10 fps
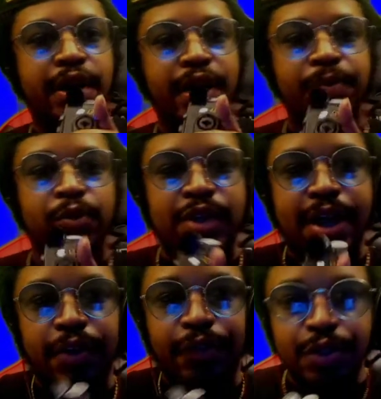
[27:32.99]
cables
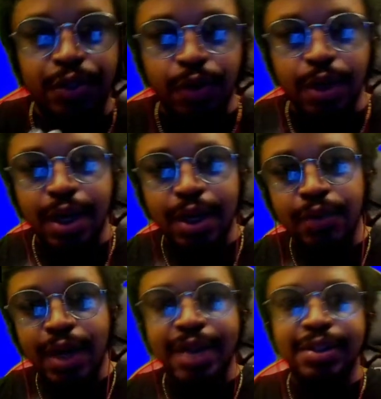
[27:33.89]
out of it so you
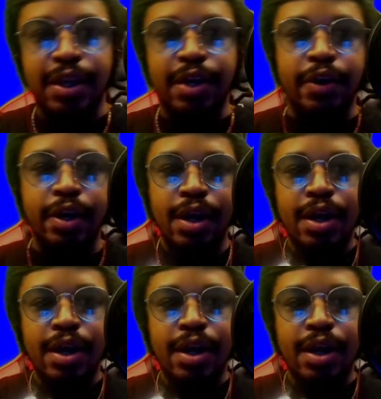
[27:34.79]
guys can hear it.